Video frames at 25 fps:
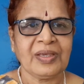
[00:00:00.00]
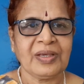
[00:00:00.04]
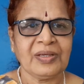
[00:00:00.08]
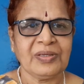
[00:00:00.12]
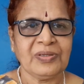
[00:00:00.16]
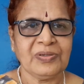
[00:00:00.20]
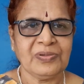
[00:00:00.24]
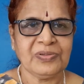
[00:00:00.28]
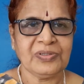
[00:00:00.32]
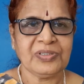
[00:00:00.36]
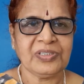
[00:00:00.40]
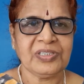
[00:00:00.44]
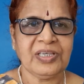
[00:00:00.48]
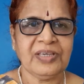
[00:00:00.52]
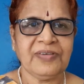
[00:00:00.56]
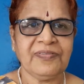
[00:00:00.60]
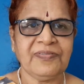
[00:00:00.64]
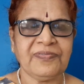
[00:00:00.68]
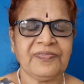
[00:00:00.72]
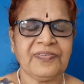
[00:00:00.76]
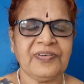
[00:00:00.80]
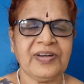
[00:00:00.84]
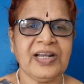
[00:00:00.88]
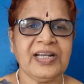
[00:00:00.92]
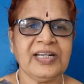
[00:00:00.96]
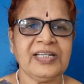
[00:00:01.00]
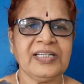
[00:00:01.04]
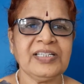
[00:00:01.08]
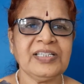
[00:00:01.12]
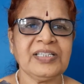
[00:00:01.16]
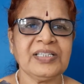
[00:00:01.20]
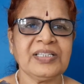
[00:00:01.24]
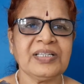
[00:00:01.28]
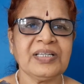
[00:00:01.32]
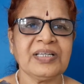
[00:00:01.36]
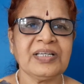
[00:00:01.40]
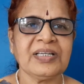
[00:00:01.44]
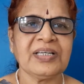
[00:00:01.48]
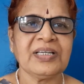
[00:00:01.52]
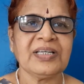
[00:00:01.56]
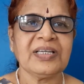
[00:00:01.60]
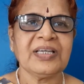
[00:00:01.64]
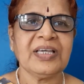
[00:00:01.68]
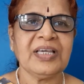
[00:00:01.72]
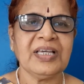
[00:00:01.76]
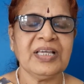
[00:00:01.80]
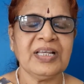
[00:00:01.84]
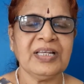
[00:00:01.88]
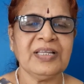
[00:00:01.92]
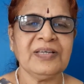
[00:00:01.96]
You see, friends,
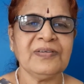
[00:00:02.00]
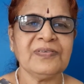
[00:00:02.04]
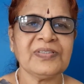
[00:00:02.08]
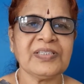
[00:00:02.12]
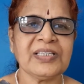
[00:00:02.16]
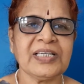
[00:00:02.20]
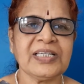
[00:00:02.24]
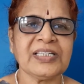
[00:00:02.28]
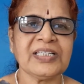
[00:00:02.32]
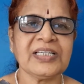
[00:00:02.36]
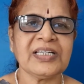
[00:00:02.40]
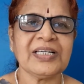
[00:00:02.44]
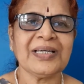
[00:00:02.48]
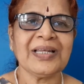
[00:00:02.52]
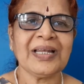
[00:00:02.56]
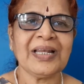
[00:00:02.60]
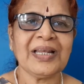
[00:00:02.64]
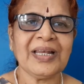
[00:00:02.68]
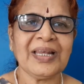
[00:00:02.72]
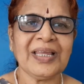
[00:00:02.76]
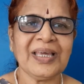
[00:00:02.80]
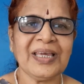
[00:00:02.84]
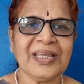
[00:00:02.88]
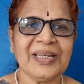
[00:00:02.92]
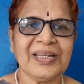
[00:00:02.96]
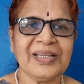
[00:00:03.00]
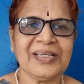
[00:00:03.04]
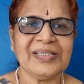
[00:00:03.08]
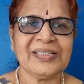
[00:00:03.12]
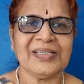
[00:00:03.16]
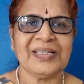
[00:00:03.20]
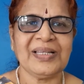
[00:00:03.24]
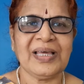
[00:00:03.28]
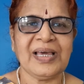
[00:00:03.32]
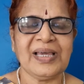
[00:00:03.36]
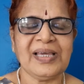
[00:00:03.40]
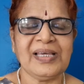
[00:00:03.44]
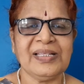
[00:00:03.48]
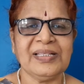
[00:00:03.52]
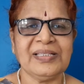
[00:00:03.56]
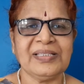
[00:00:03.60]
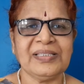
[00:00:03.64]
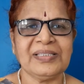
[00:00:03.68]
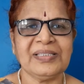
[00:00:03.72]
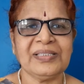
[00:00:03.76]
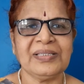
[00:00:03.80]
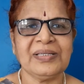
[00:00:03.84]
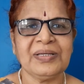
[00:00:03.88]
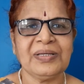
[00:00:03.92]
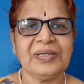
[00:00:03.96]
he lives eternally in his
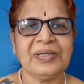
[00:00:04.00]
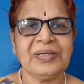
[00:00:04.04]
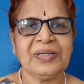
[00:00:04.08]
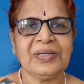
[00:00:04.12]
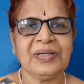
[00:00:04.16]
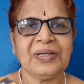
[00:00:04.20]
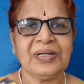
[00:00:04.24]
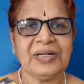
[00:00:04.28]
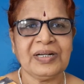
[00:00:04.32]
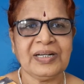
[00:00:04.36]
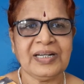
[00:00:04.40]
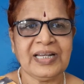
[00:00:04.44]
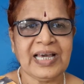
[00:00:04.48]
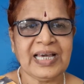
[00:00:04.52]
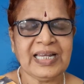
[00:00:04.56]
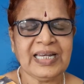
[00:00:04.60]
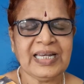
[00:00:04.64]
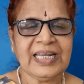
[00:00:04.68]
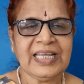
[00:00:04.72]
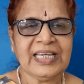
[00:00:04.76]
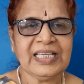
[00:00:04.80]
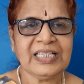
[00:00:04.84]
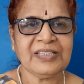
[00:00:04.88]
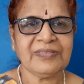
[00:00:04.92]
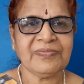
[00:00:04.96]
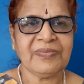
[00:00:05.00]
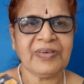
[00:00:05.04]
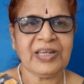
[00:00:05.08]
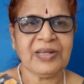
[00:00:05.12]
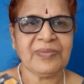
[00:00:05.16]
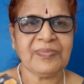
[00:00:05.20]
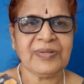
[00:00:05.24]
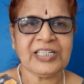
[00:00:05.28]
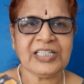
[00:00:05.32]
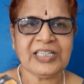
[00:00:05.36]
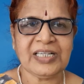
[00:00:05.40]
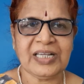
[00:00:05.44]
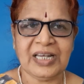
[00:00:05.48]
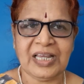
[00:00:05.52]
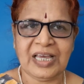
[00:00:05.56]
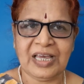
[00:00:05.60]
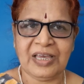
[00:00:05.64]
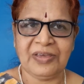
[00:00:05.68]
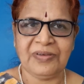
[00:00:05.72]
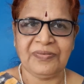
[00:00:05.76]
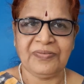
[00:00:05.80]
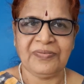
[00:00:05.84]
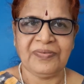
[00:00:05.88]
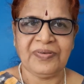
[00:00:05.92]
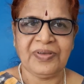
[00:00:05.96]
lines. Donne is very much
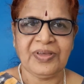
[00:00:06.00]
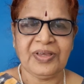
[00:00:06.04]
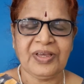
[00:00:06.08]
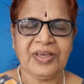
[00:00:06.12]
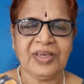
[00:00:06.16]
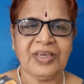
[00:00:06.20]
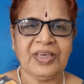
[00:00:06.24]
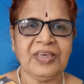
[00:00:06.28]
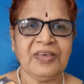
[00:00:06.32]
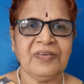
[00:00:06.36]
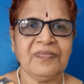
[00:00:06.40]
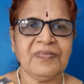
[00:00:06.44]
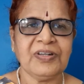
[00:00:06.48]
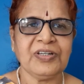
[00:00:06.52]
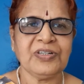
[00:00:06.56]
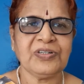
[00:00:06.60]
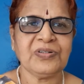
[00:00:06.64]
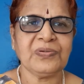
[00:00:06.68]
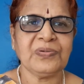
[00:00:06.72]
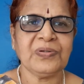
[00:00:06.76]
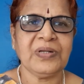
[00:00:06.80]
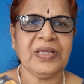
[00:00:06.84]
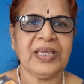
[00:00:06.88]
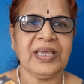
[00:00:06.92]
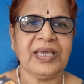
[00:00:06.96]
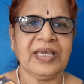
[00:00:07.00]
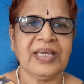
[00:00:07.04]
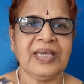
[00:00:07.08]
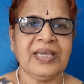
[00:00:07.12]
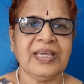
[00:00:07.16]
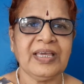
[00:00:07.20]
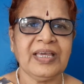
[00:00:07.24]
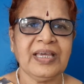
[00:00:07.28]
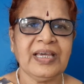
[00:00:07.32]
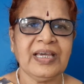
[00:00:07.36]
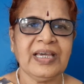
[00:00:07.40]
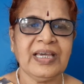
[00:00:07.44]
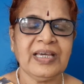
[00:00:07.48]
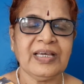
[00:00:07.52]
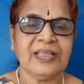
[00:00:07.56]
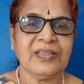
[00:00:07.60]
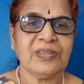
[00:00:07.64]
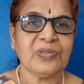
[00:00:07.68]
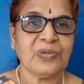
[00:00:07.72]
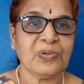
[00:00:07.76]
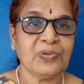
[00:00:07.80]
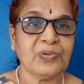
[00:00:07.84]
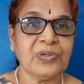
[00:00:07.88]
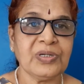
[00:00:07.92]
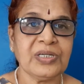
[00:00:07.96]
alive, even today,
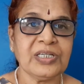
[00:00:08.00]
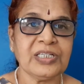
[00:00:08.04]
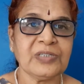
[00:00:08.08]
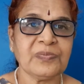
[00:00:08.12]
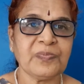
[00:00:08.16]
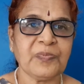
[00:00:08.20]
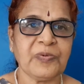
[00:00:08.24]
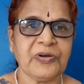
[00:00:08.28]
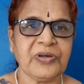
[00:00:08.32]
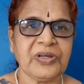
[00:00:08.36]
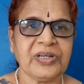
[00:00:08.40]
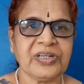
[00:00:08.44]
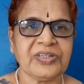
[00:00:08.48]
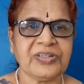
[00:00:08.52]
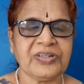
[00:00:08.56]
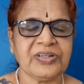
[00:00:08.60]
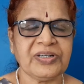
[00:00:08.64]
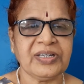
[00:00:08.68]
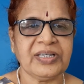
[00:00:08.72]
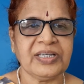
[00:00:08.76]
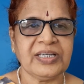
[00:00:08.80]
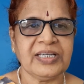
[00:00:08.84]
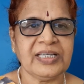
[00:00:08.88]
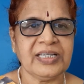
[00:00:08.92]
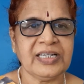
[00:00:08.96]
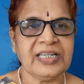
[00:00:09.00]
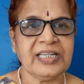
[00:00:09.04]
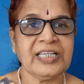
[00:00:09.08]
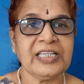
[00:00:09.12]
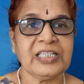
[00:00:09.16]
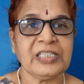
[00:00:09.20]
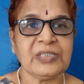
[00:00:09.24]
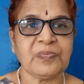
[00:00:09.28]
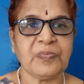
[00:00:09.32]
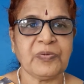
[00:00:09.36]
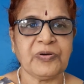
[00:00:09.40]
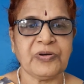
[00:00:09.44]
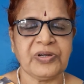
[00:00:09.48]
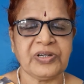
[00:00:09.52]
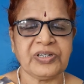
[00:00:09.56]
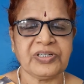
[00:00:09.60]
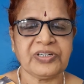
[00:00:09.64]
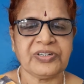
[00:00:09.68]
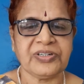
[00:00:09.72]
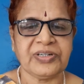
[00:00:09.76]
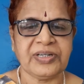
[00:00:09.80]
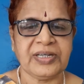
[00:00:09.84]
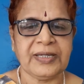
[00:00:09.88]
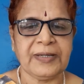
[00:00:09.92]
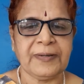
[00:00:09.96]
through his poetry, in his
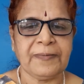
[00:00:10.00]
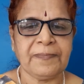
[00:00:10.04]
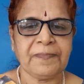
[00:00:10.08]
poetry.